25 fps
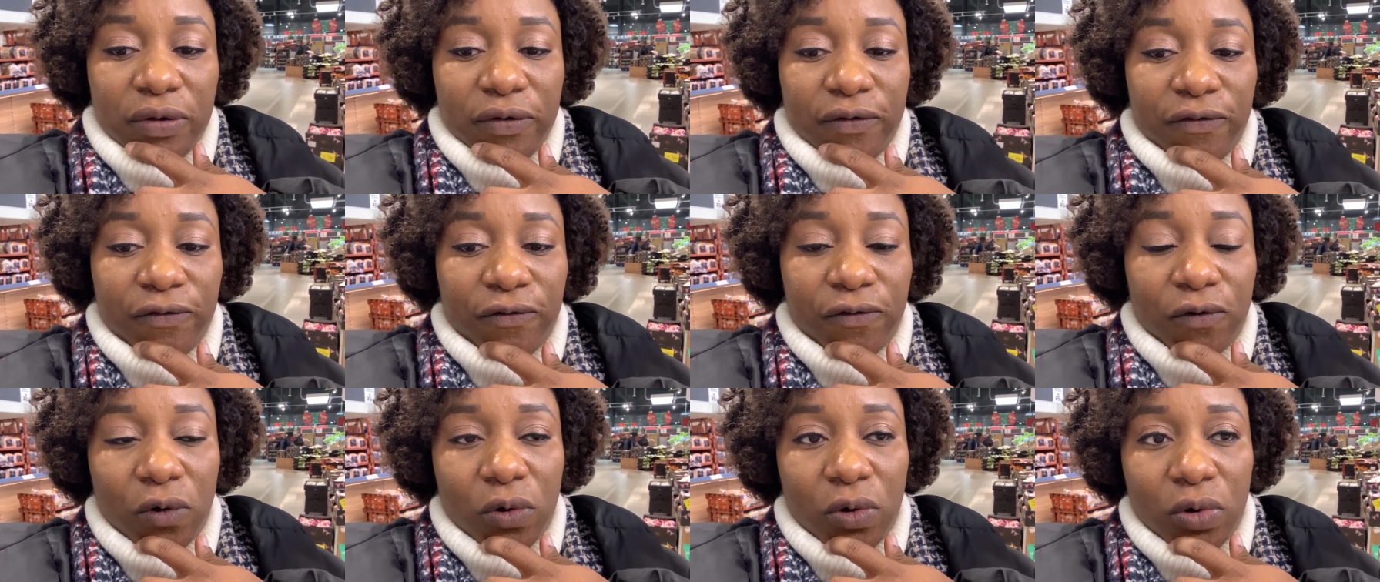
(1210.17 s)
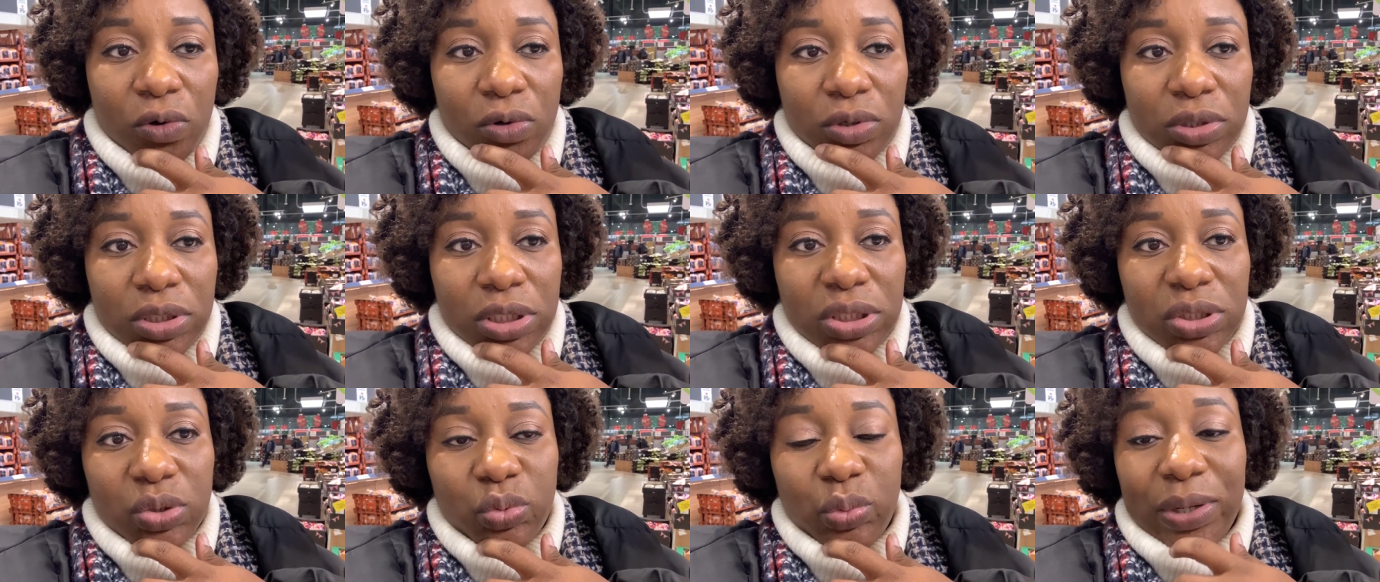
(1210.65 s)
for
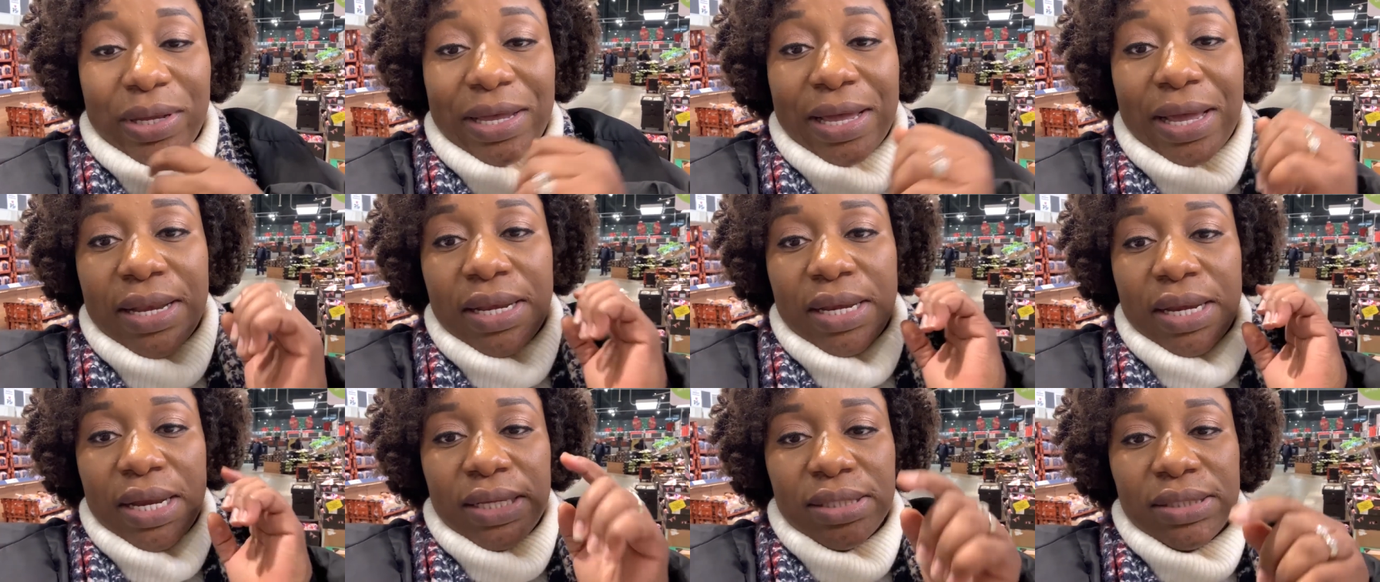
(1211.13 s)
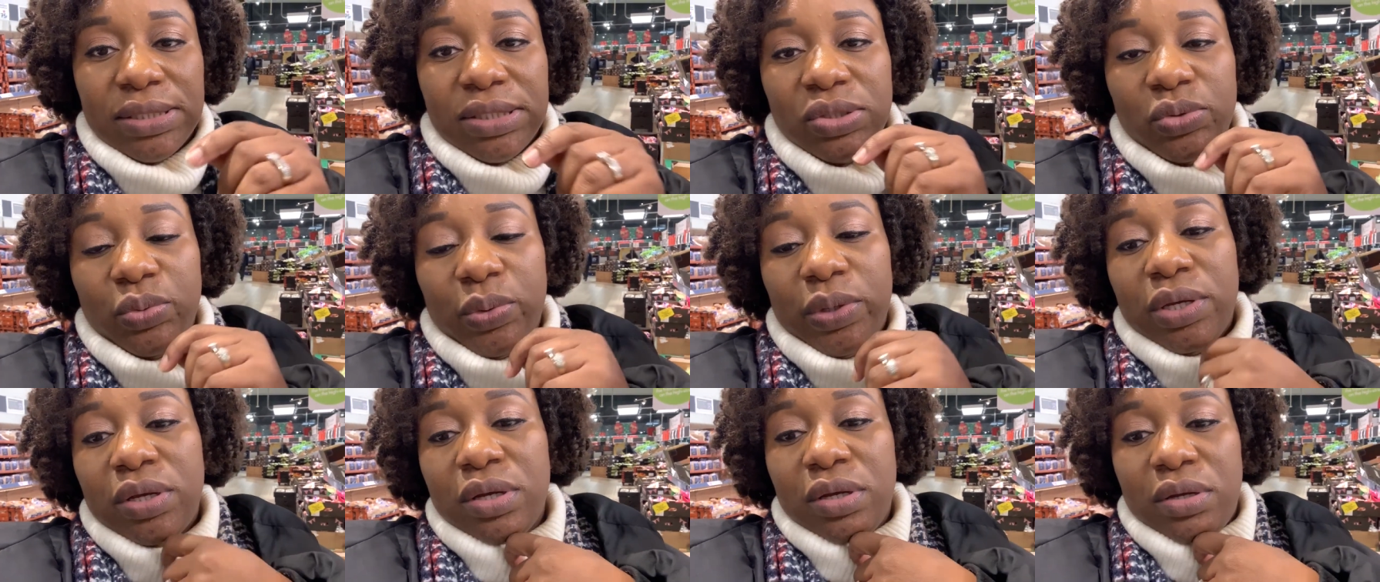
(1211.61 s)
this week and next
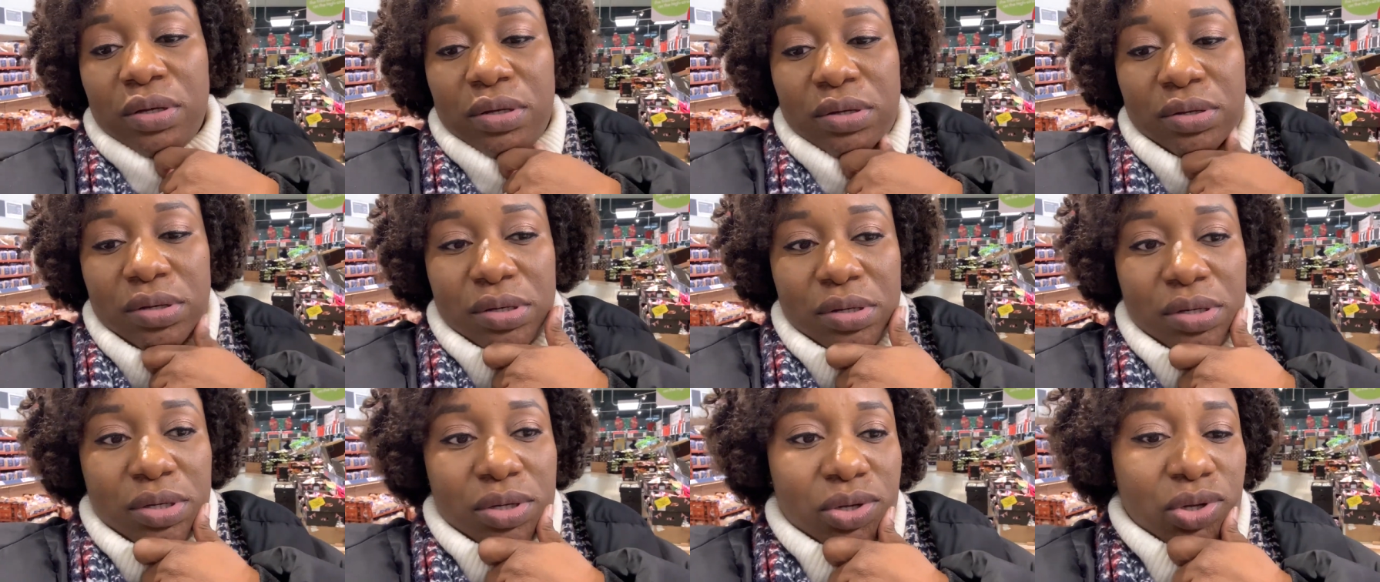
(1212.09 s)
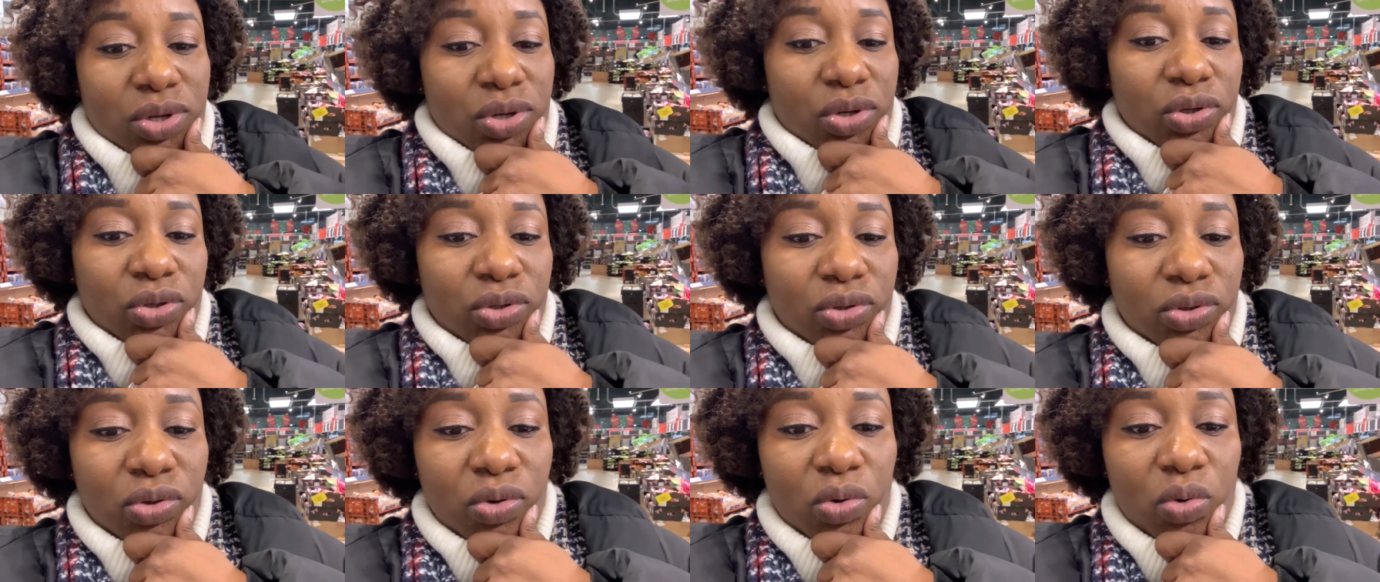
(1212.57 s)
week.
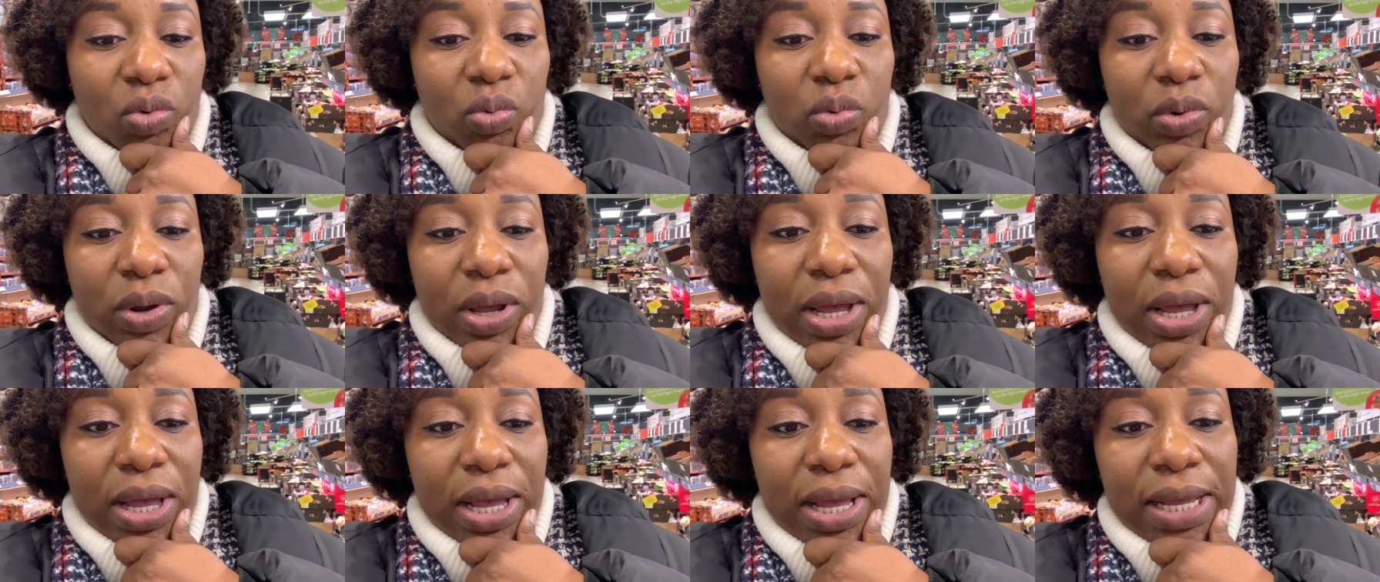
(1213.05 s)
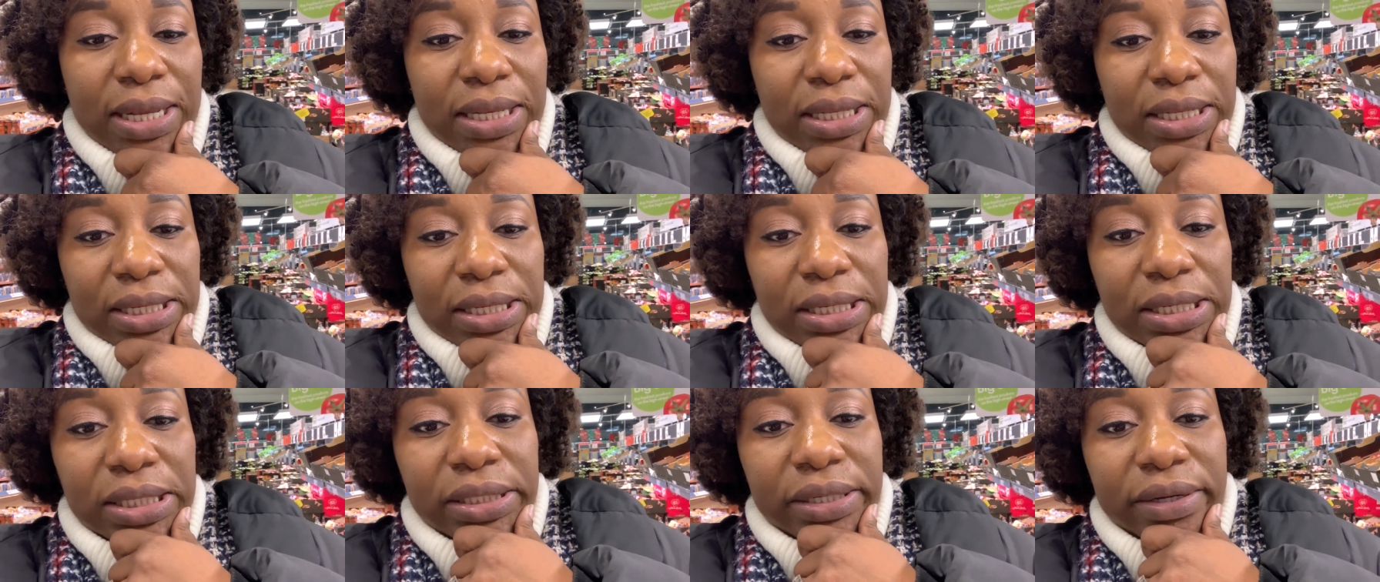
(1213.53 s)
So we are at
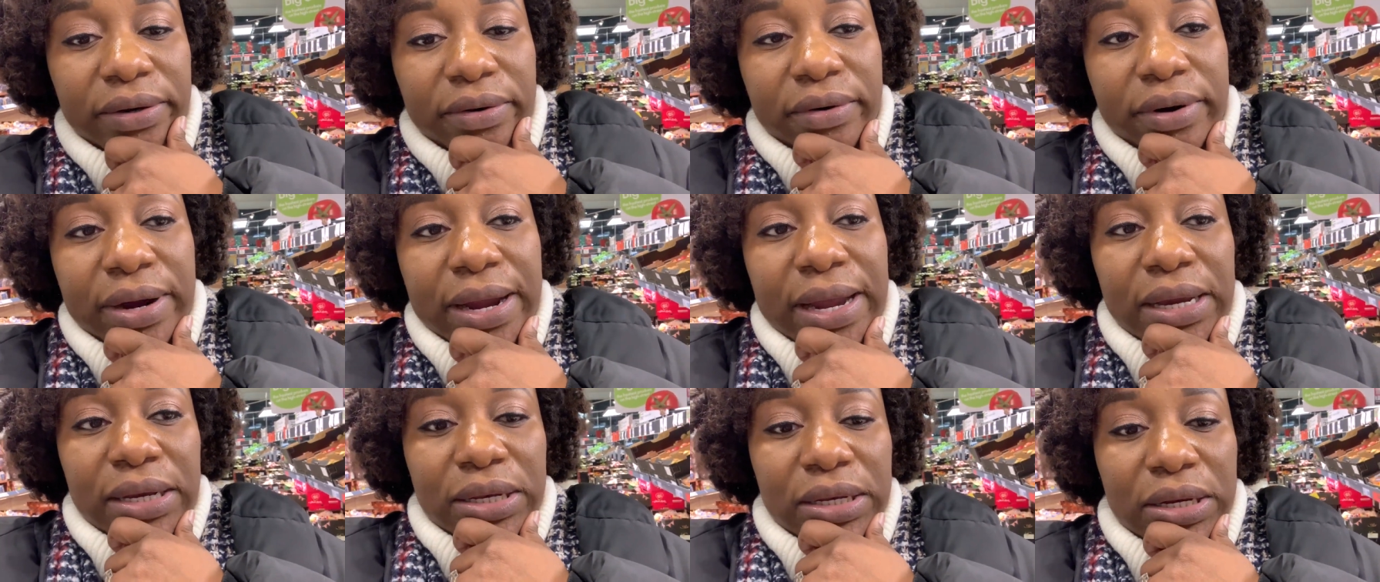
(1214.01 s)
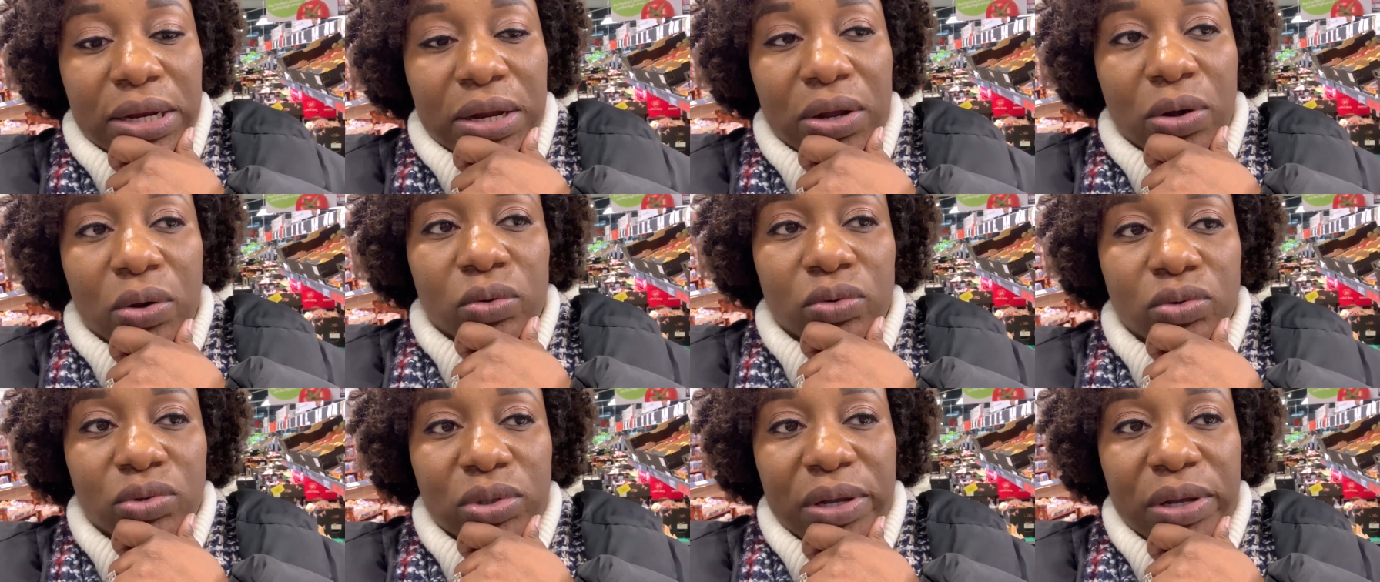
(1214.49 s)
Lidl right now.